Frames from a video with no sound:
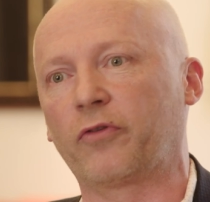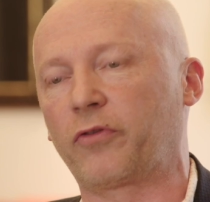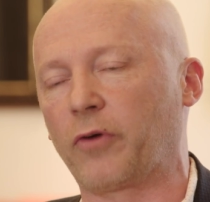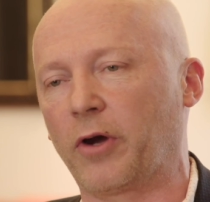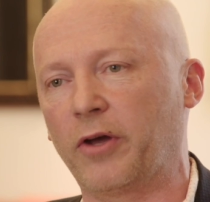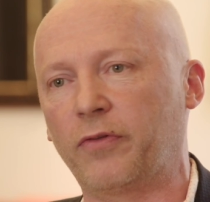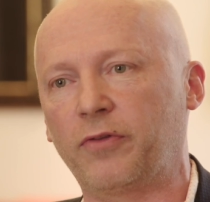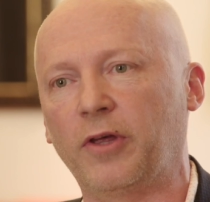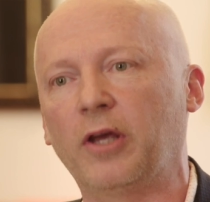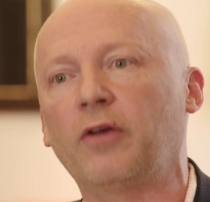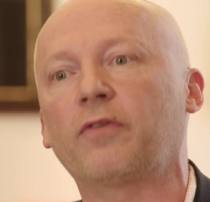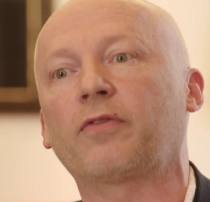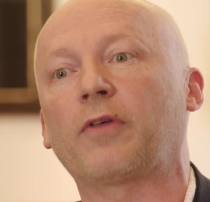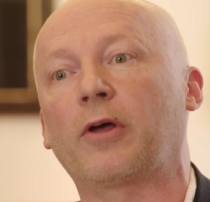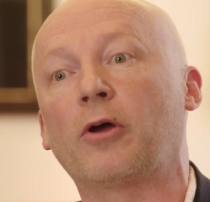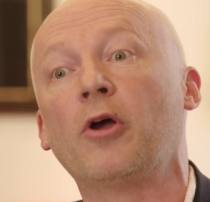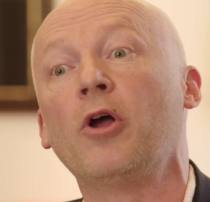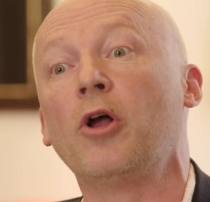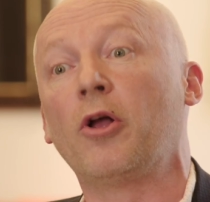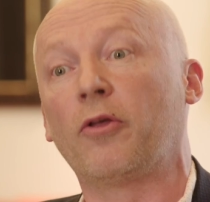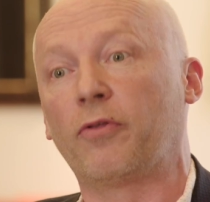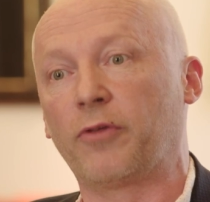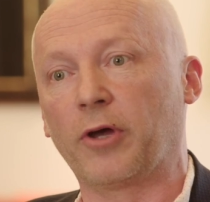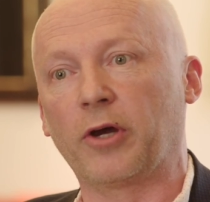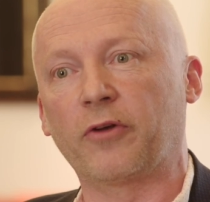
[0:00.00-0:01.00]
So I think that
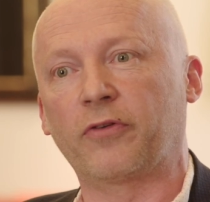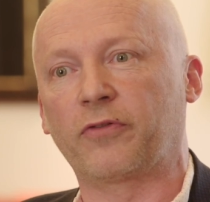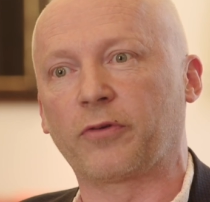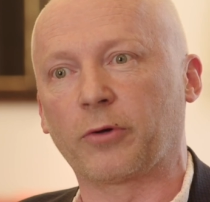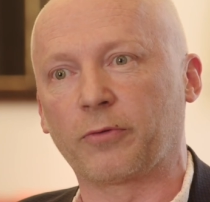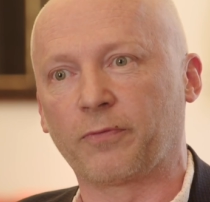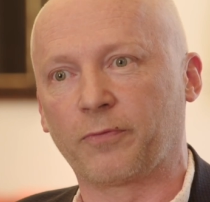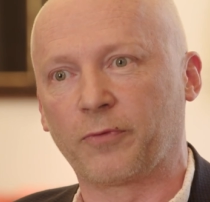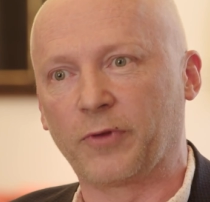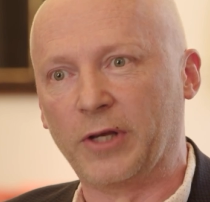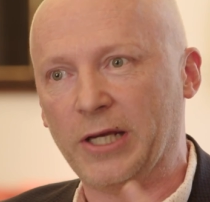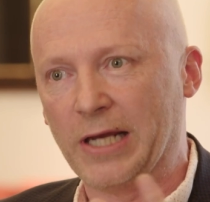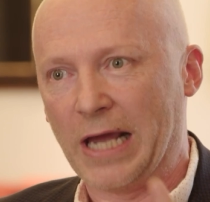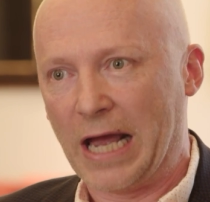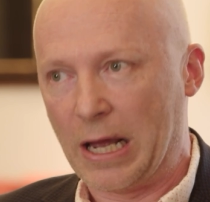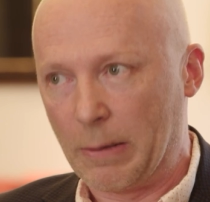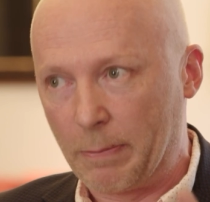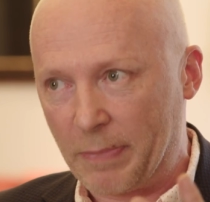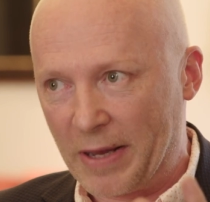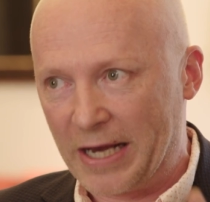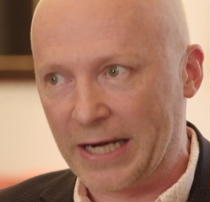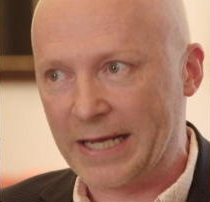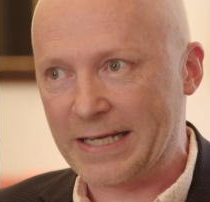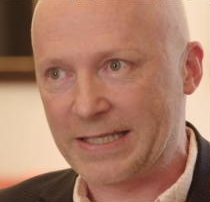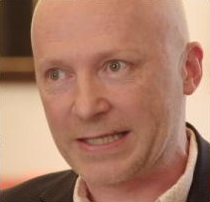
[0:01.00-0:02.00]
the sort of the
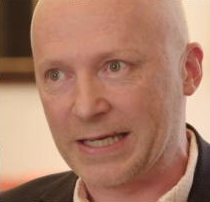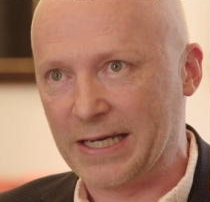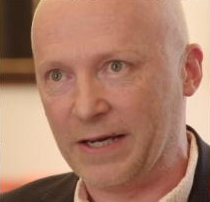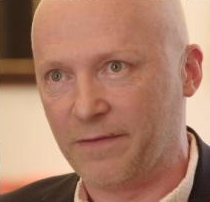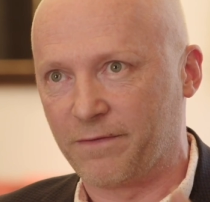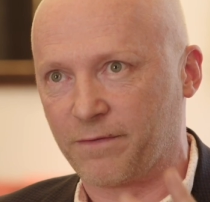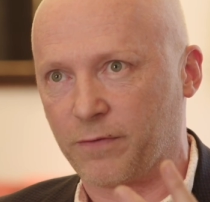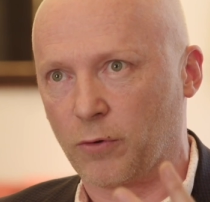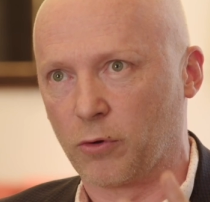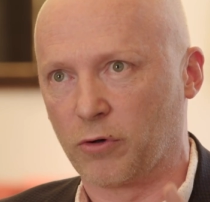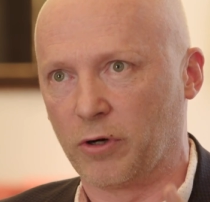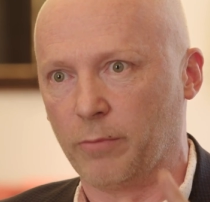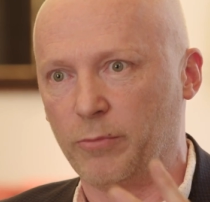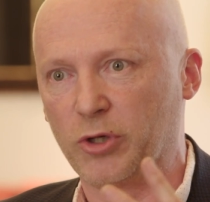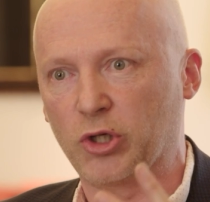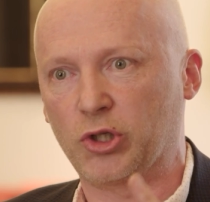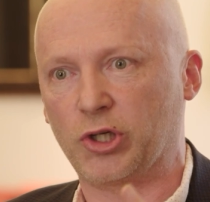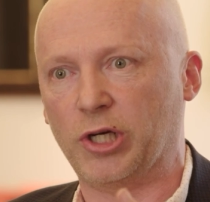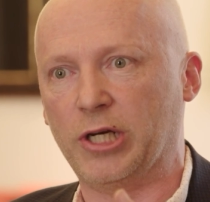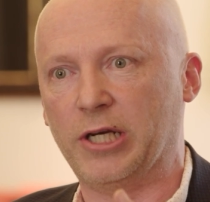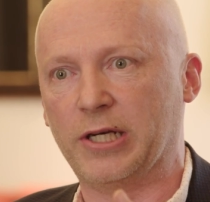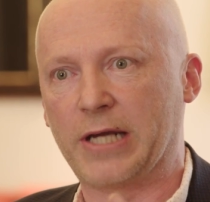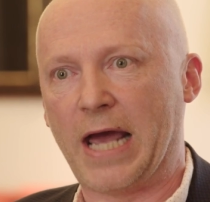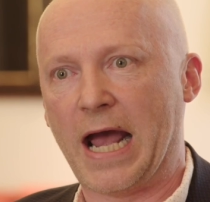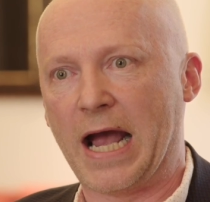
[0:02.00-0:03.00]
ability for a
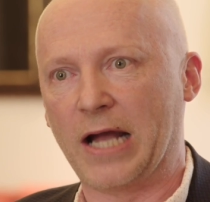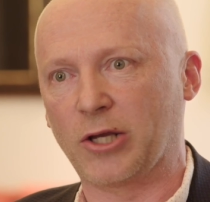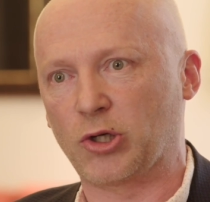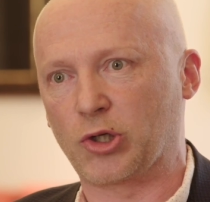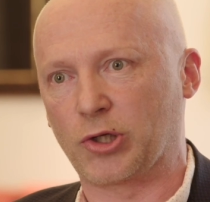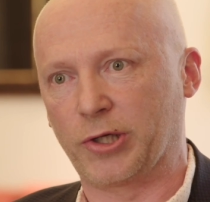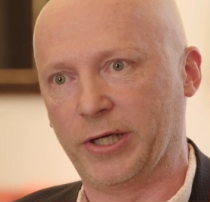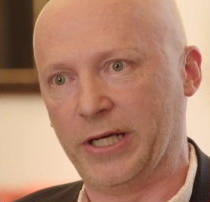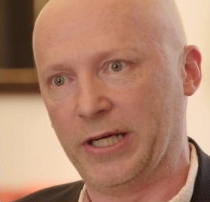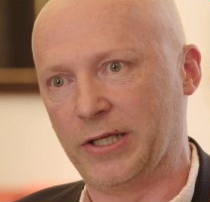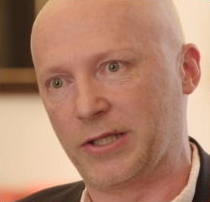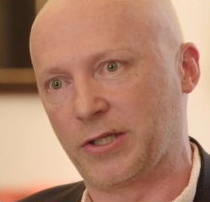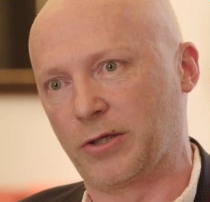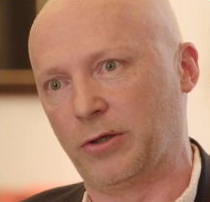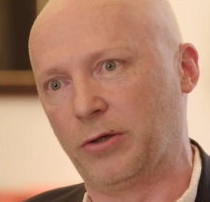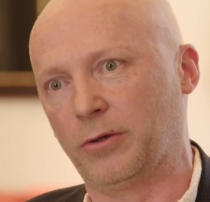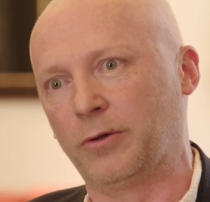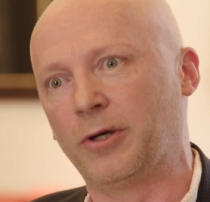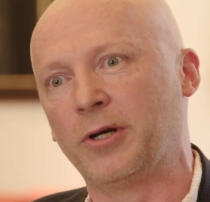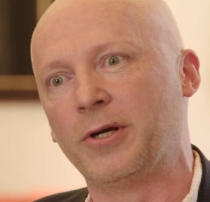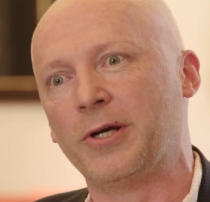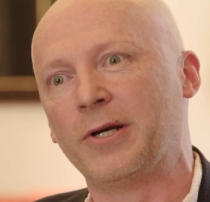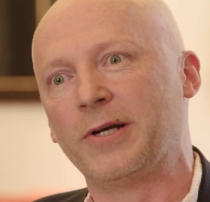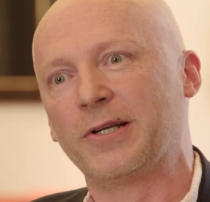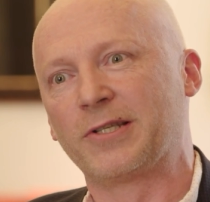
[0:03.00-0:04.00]
machine actually to